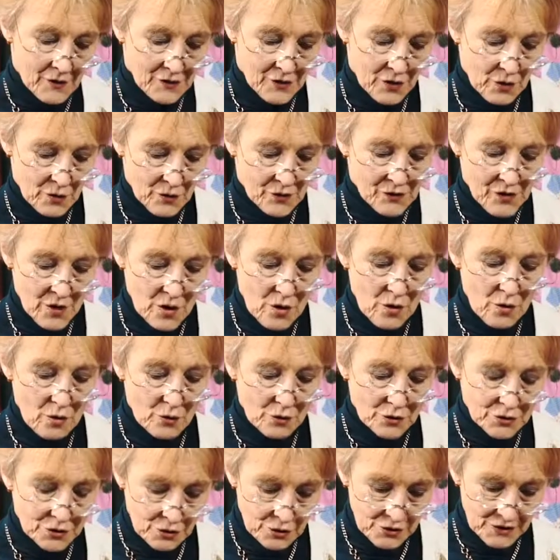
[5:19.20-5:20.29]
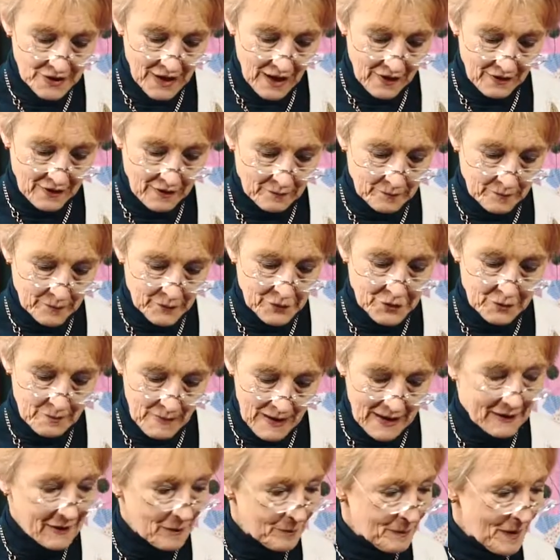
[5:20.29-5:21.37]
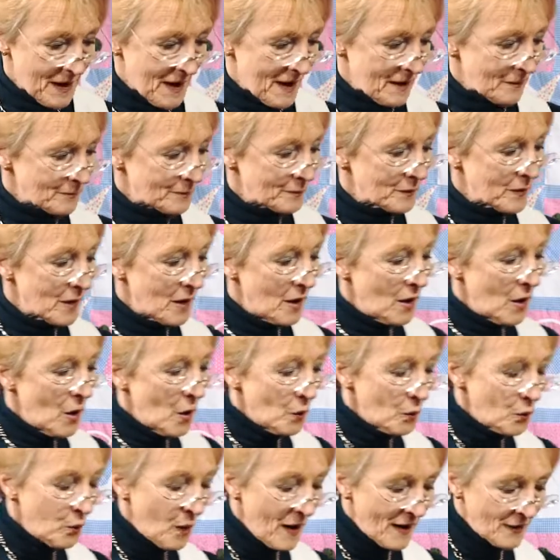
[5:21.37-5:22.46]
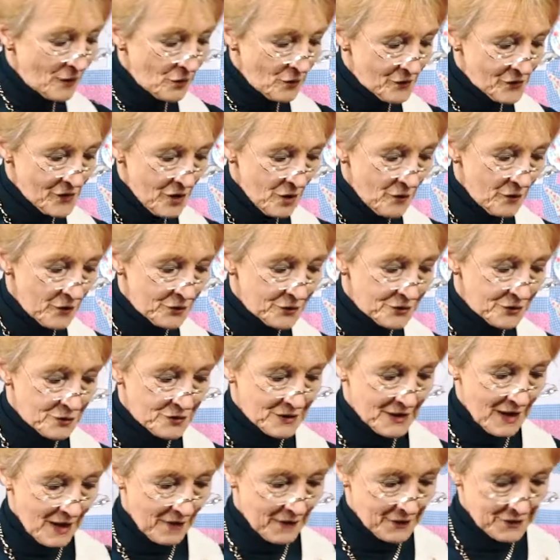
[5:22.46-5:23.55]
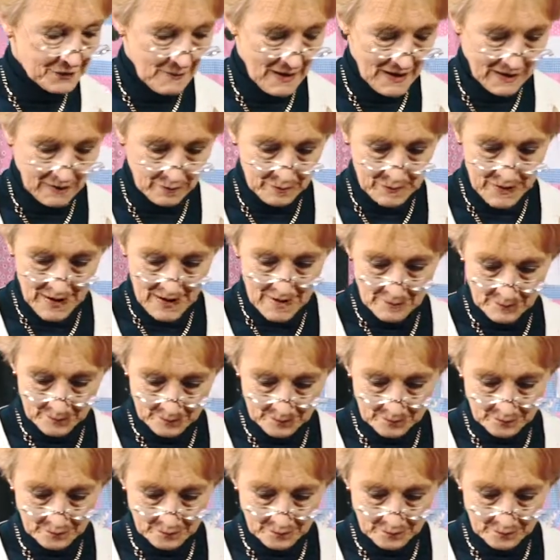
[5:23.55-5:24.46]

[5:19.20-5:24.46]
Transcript: So sew 2 together to make a pair. When you've sewn the 2 together to make a pair,